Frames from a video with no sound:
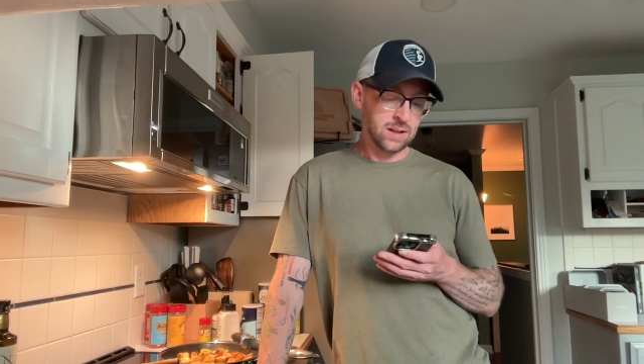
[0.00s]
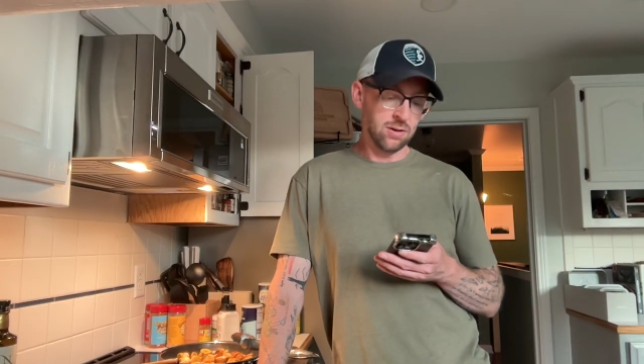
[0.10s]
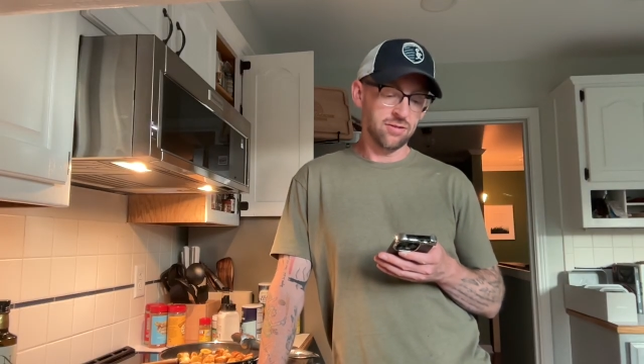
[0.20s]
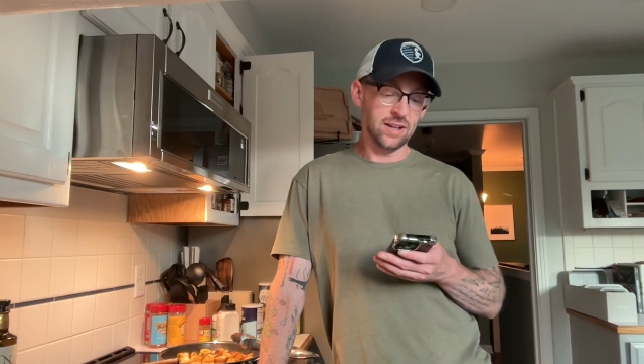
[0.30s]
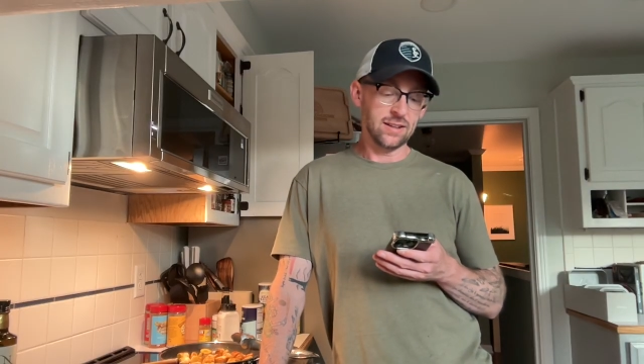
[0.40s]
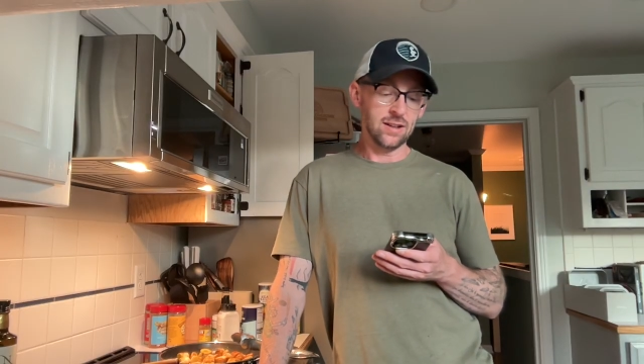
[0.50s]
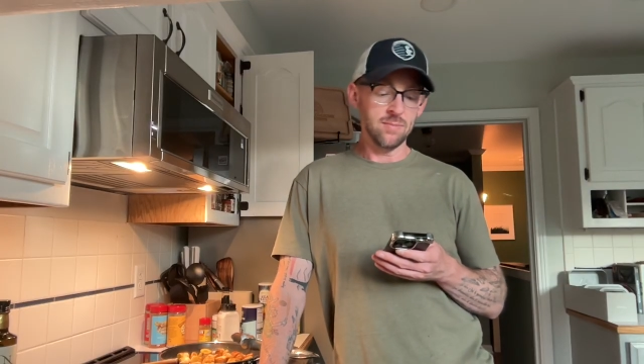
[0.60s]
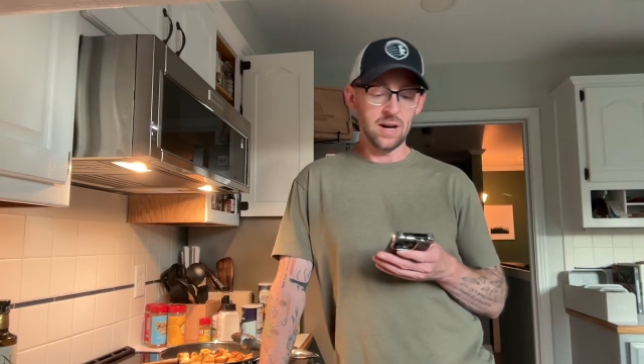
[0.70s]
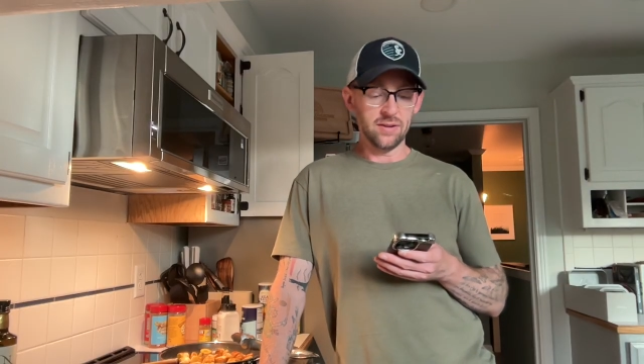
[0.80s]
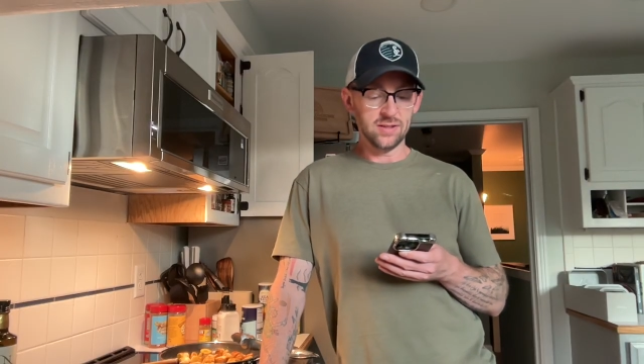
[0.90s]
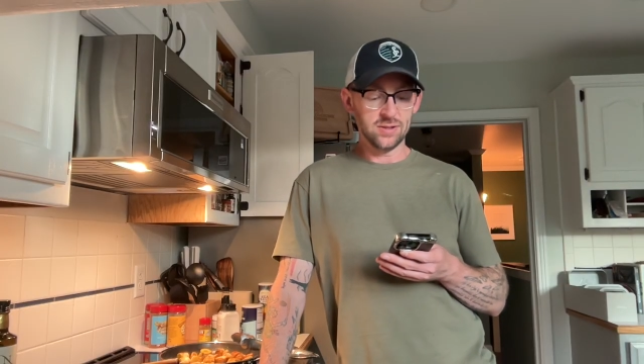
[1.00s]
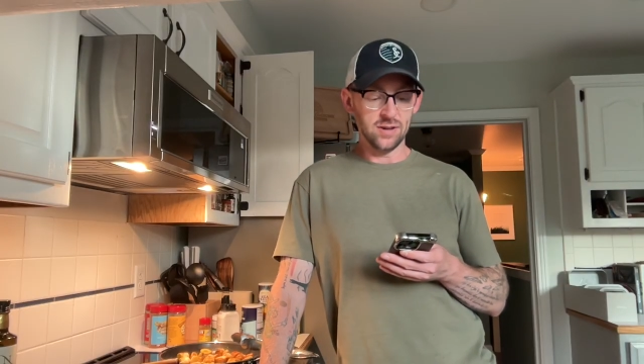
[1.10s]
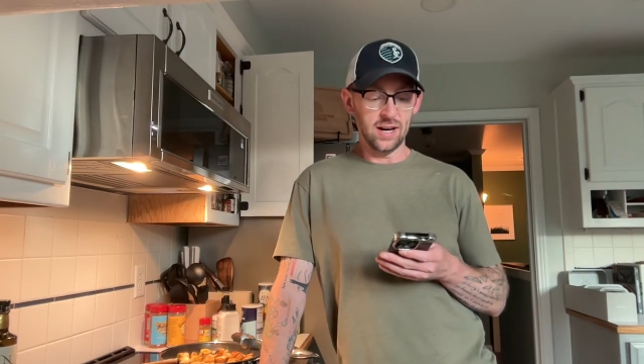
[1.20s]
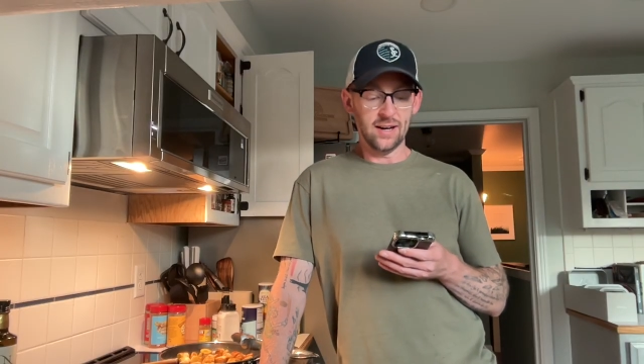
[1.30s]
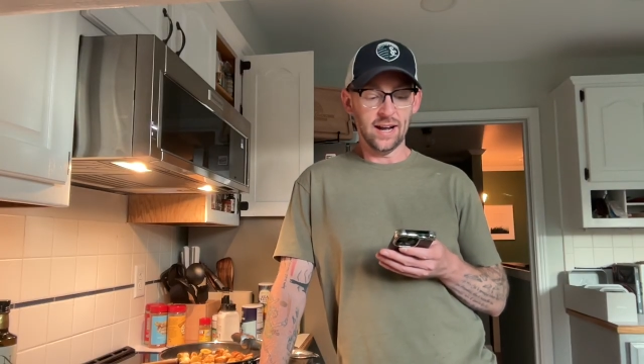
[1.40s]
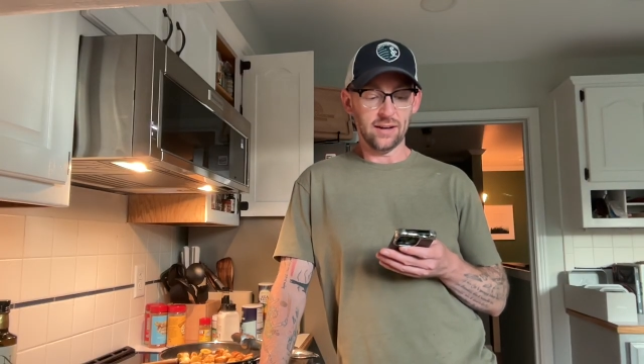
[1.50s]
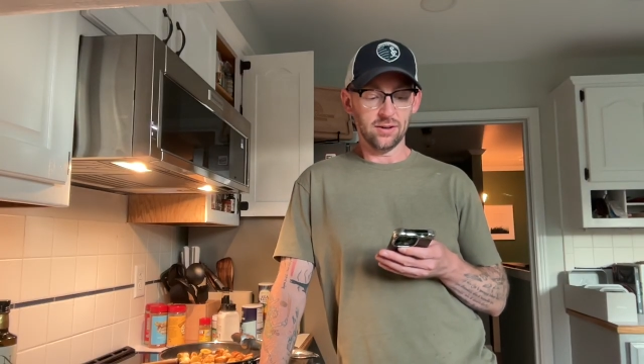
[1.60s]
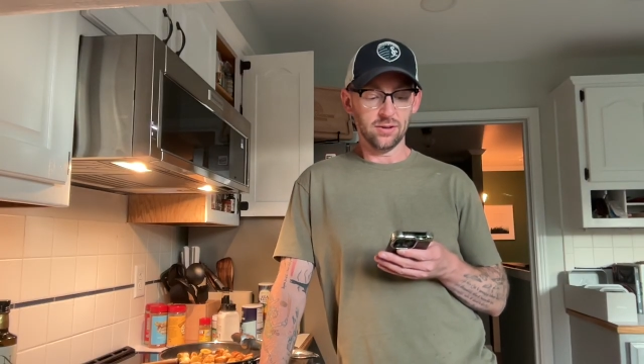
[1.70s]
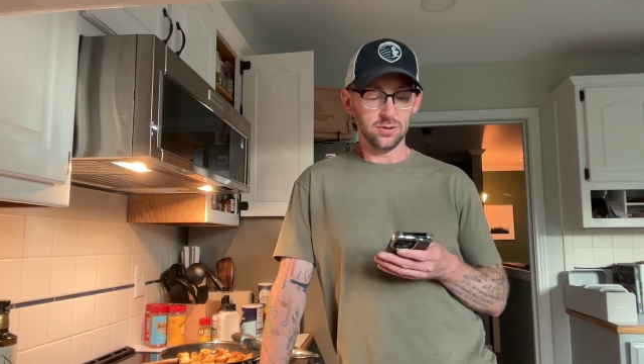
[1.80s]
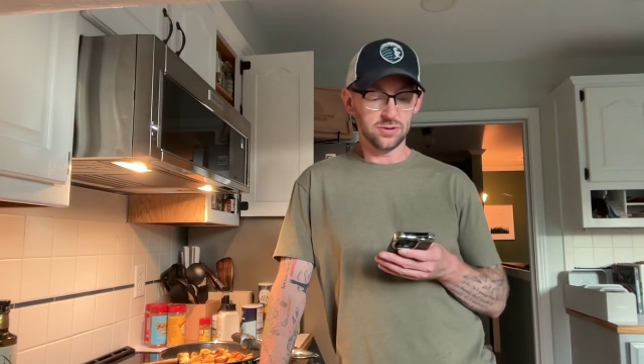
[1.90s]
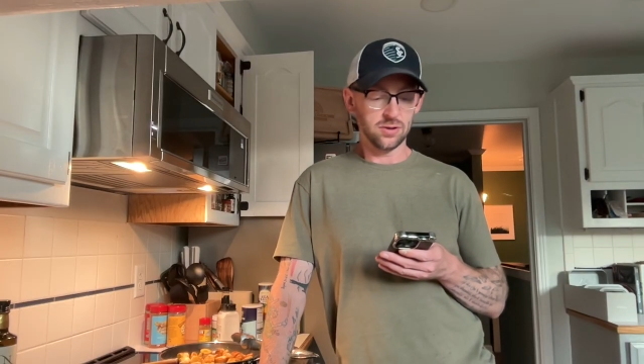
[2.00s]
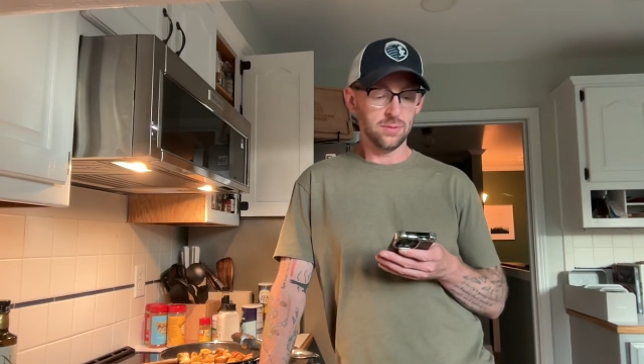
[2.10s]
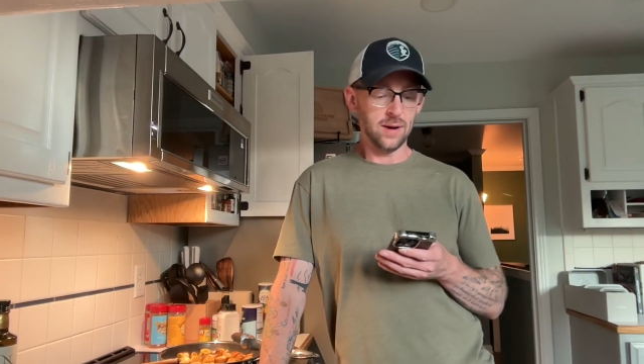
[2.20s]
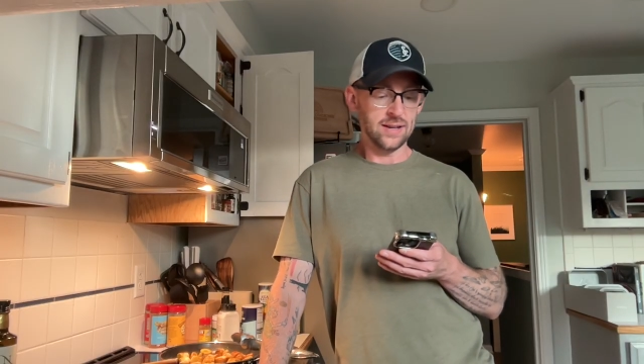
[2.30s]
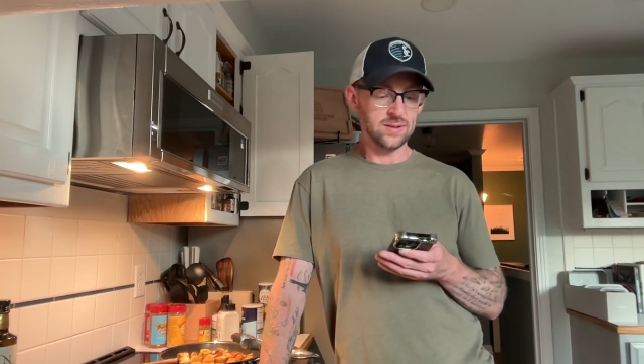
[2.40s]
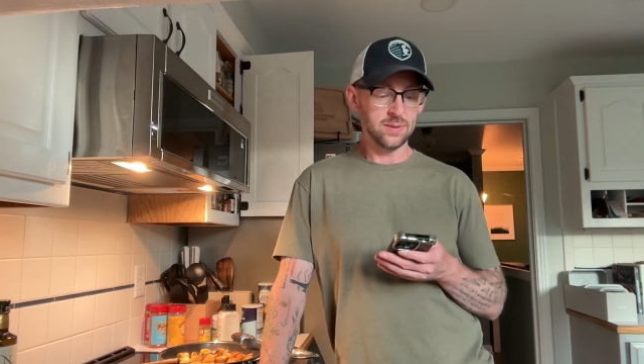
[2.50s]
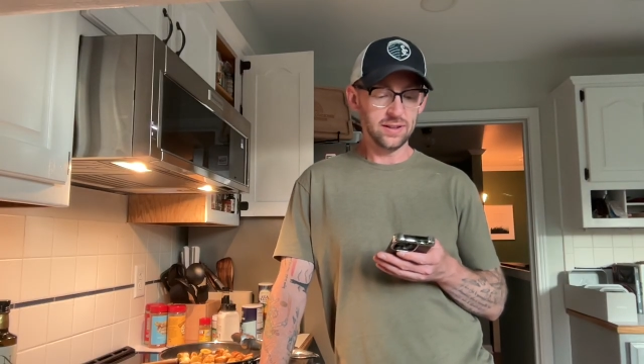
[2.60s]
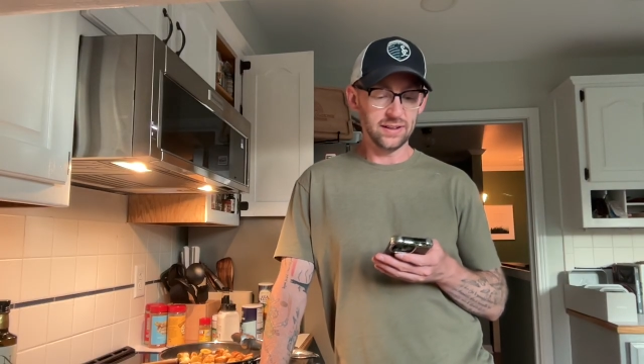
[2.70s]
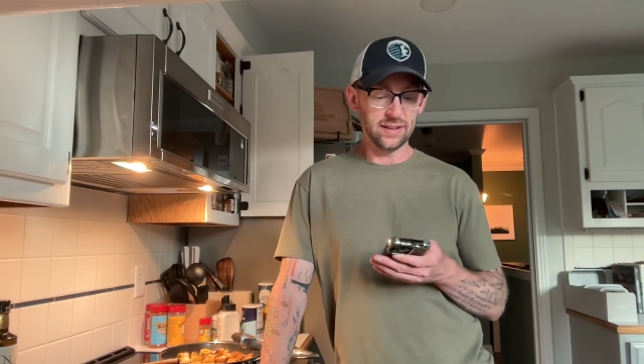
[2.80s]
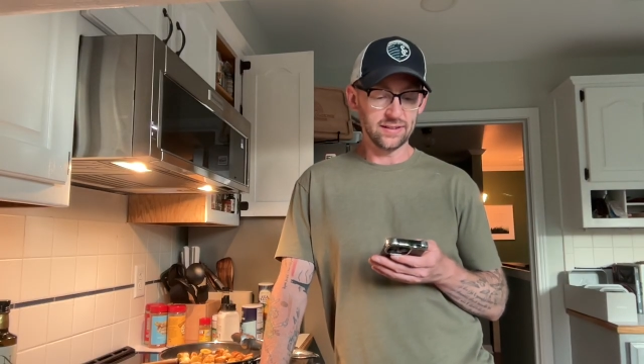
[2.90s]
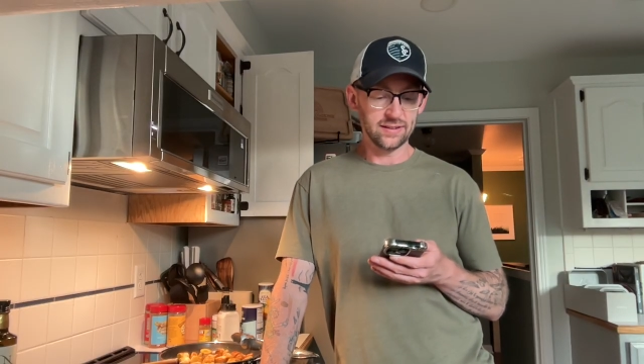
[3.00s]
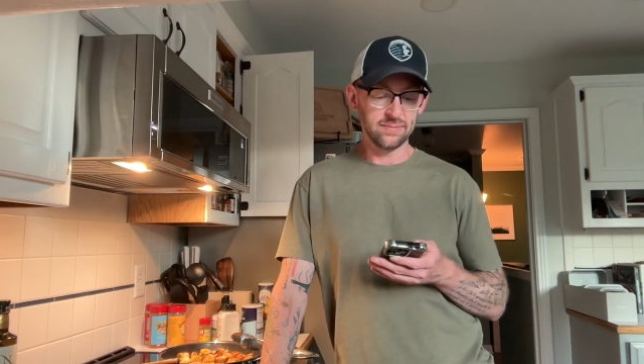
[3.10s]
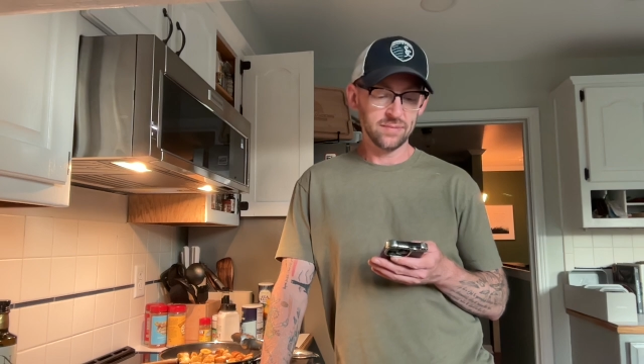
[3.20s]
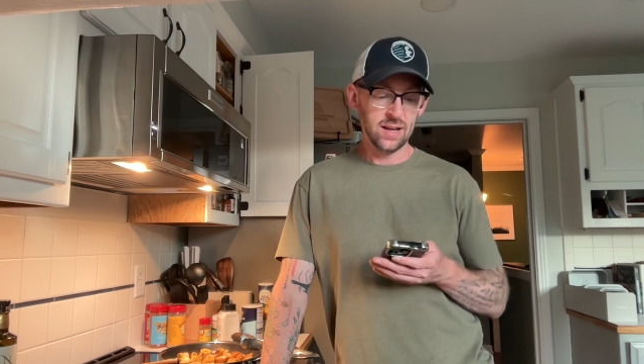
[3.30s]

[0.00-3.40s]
reflecting the mountainous terrain and agricultural possibilities.